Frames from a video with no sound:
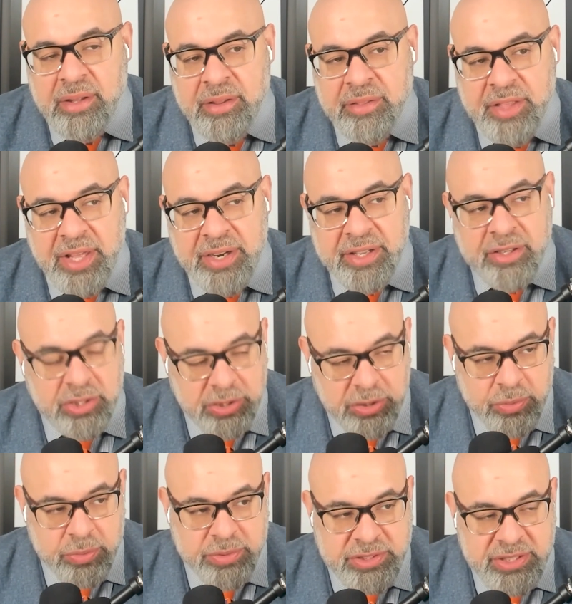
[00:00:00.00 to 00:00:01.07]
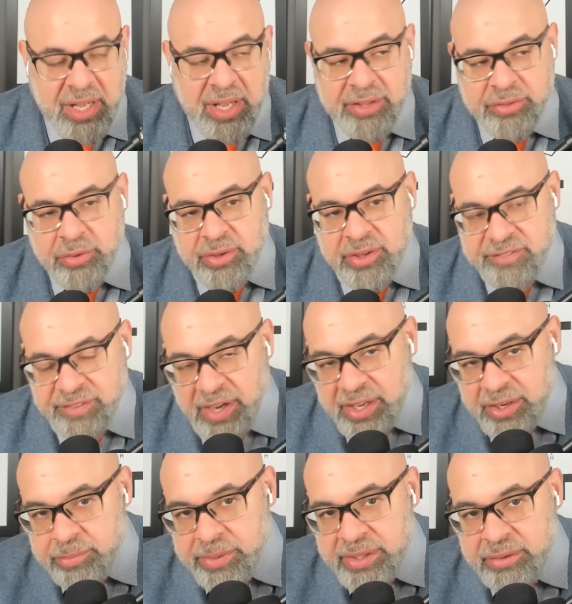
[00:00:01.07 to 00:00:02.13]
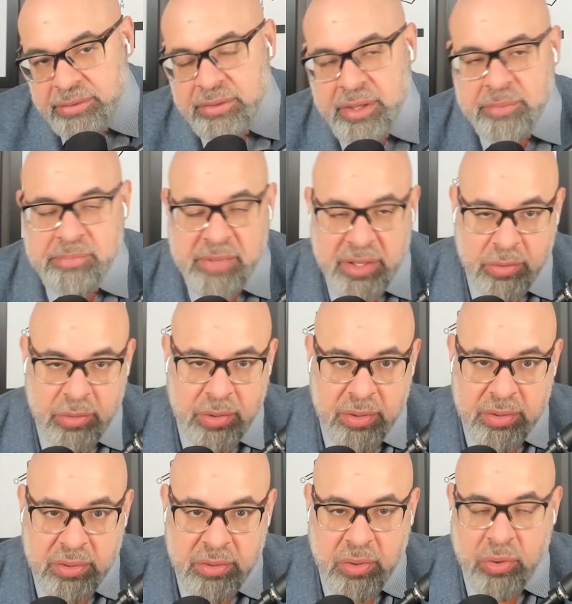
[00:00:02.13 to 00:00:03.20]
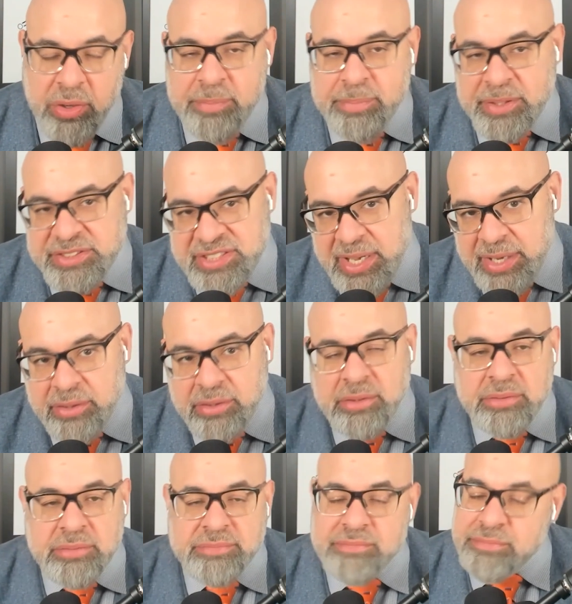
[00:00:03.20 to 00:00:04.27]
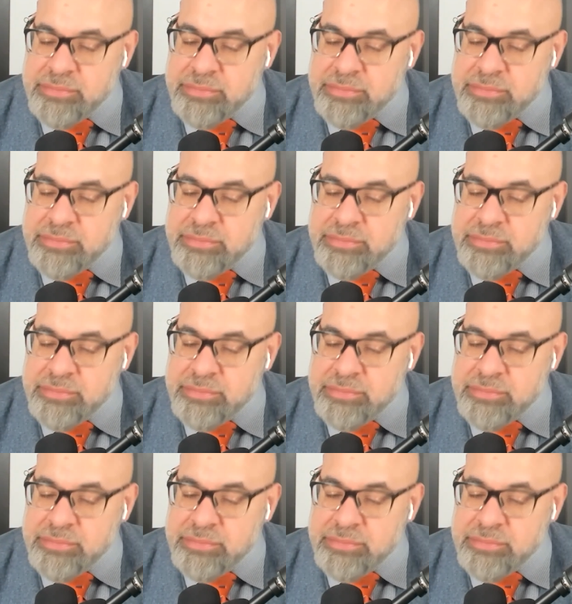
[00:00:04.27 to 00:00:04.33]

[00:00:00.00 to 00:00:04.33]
that includes either a vitamin, a mineral, or a botanical,